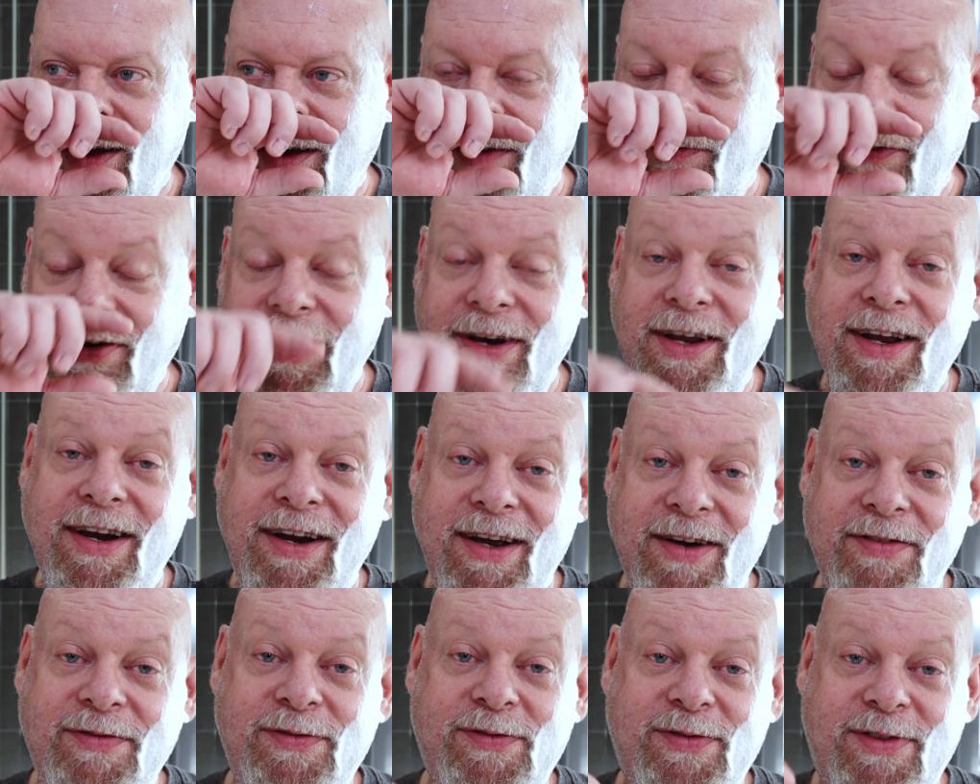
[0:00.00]
funnily
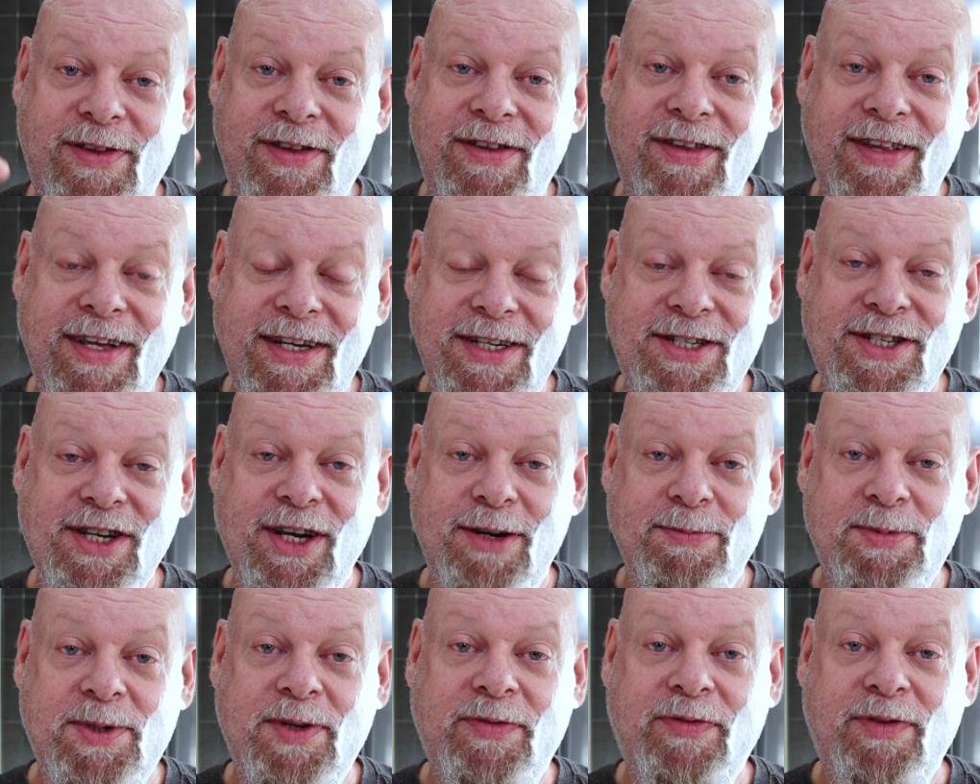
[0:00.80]
enough, these
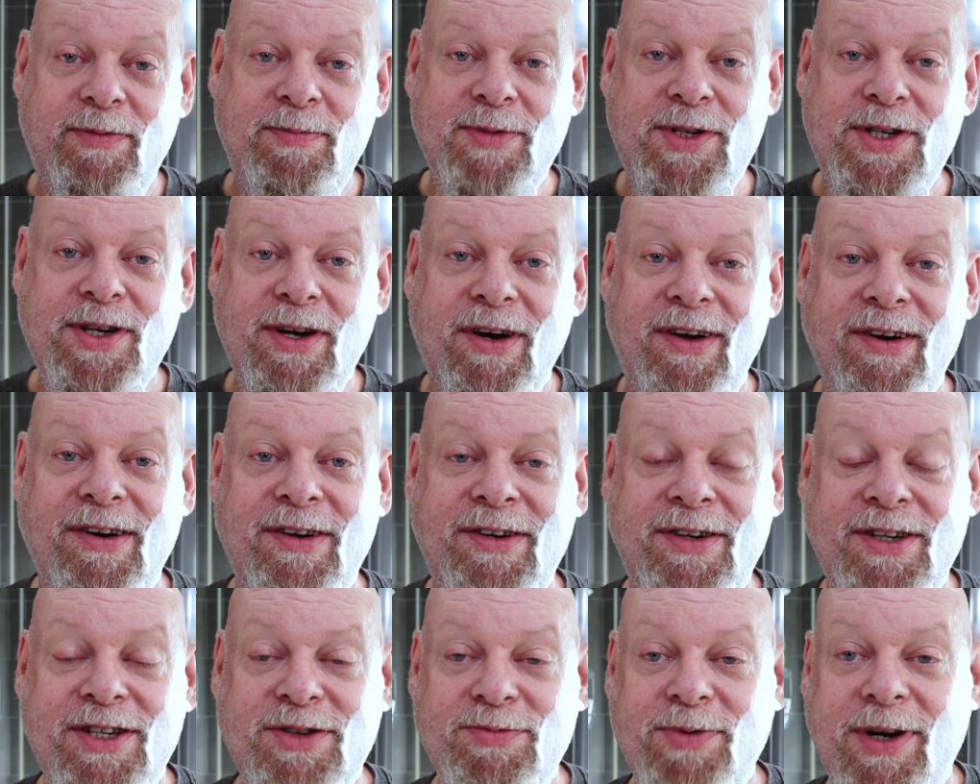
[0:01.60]
soaps are from
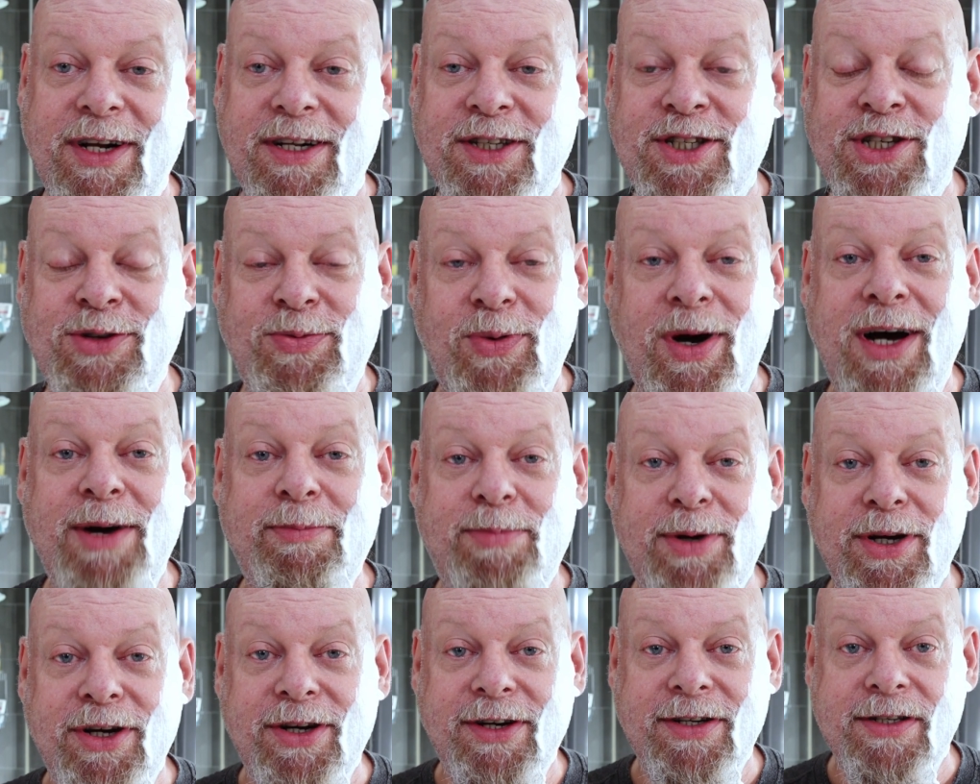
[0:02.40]
Scotland as well,
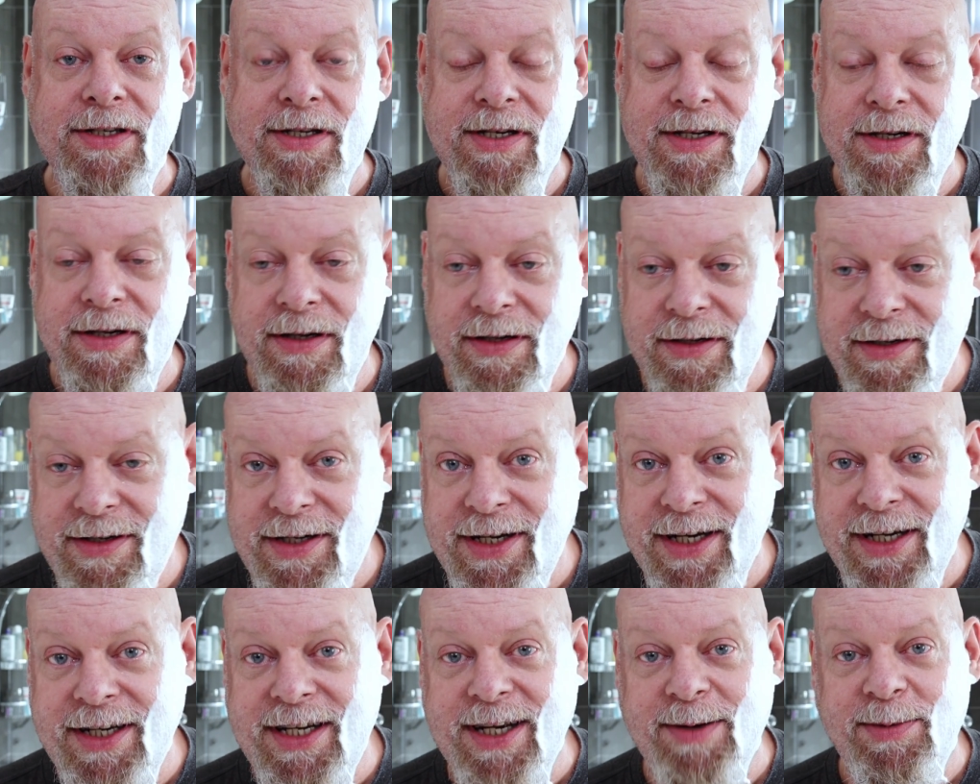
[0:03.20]
Twaburds,
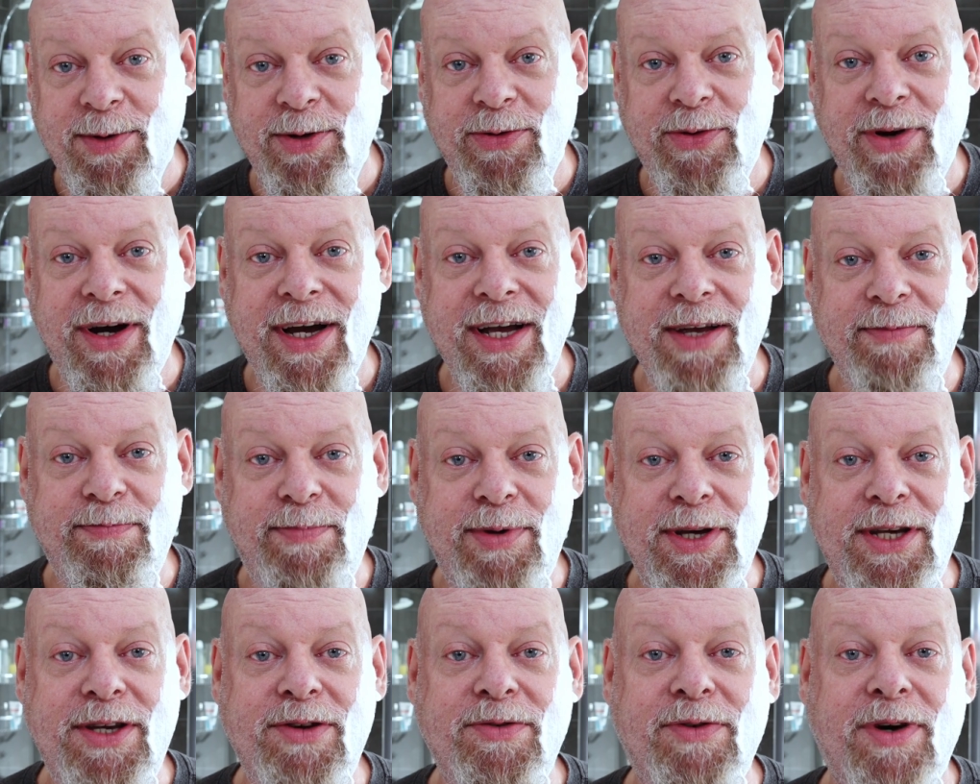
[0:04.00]

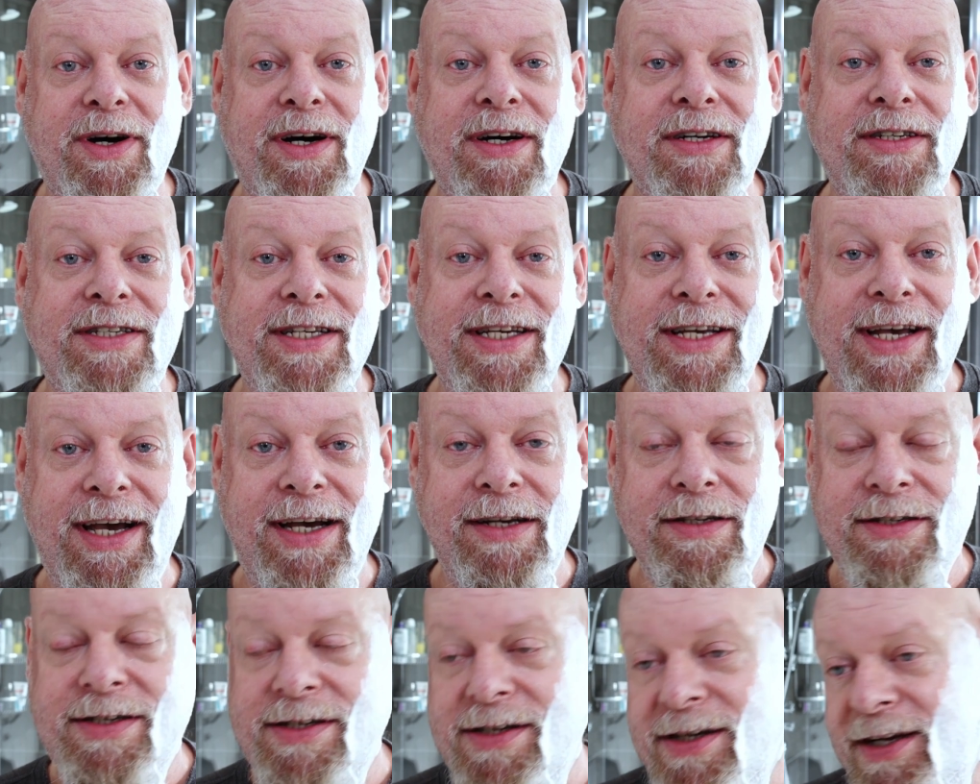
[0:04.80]

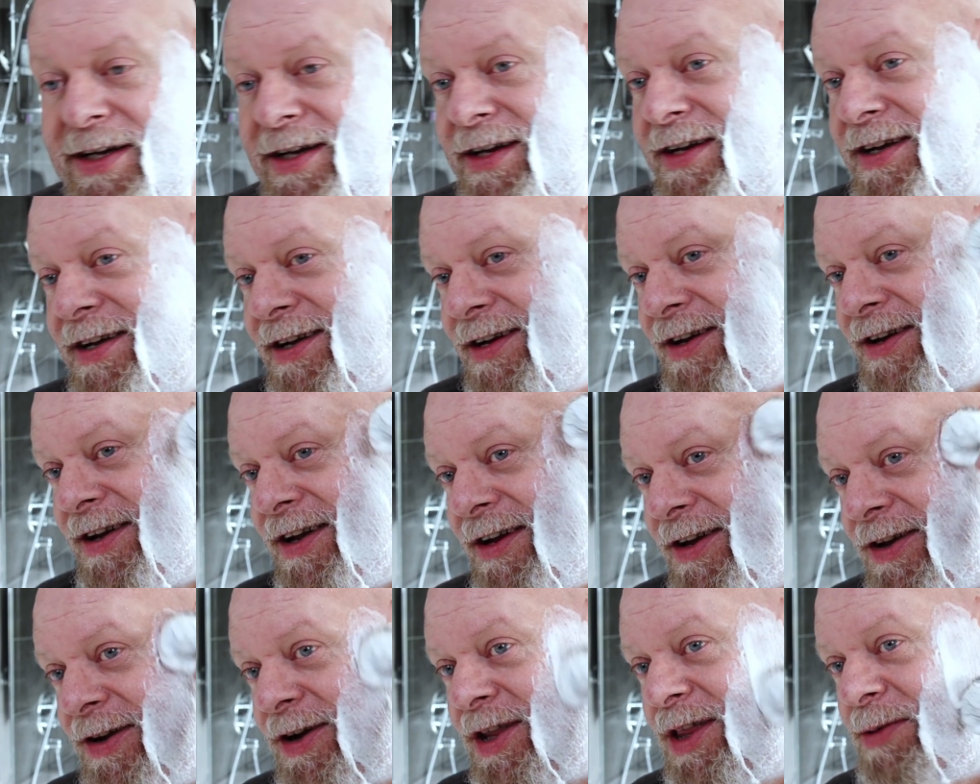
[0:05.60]
Twaburds.
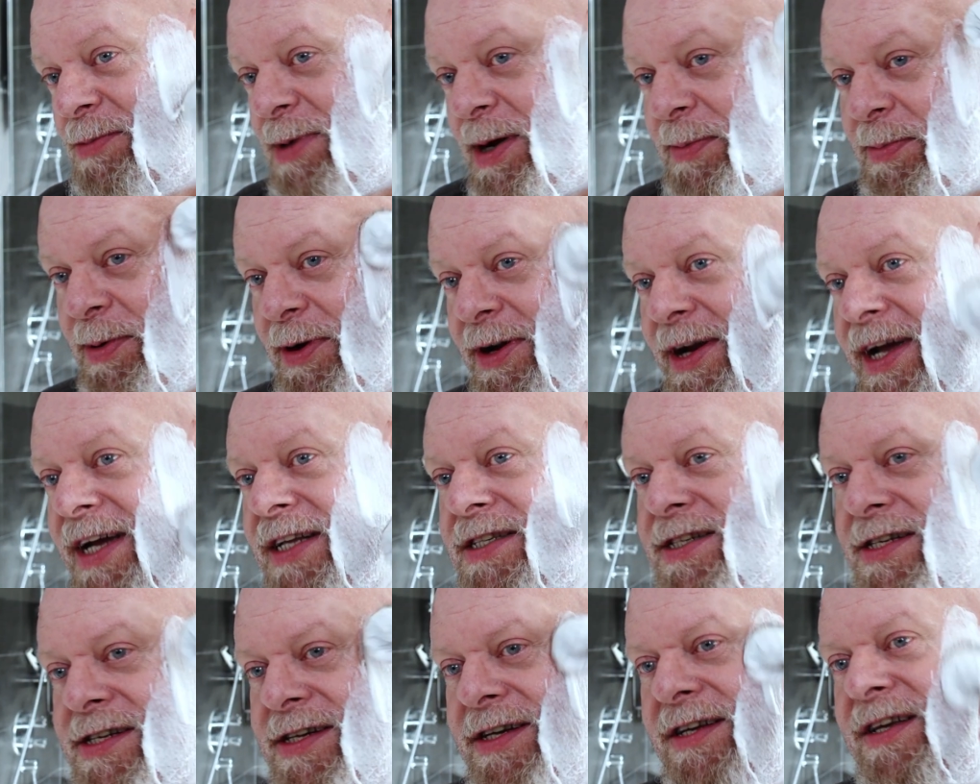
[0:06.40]
Look them up on
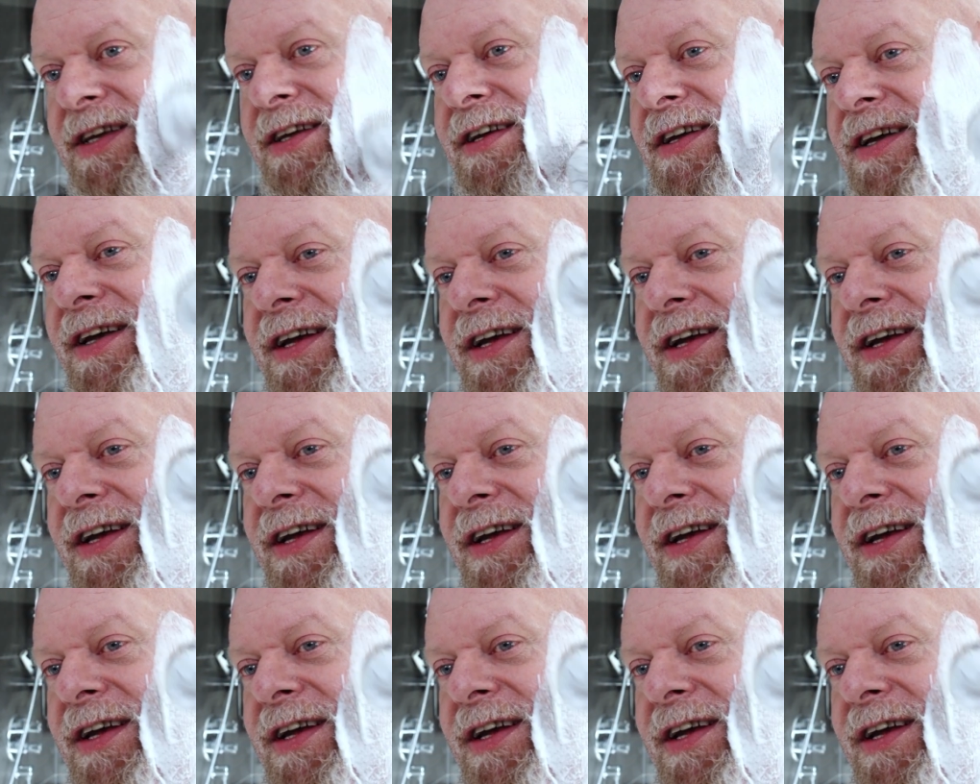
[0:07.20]
Etsy.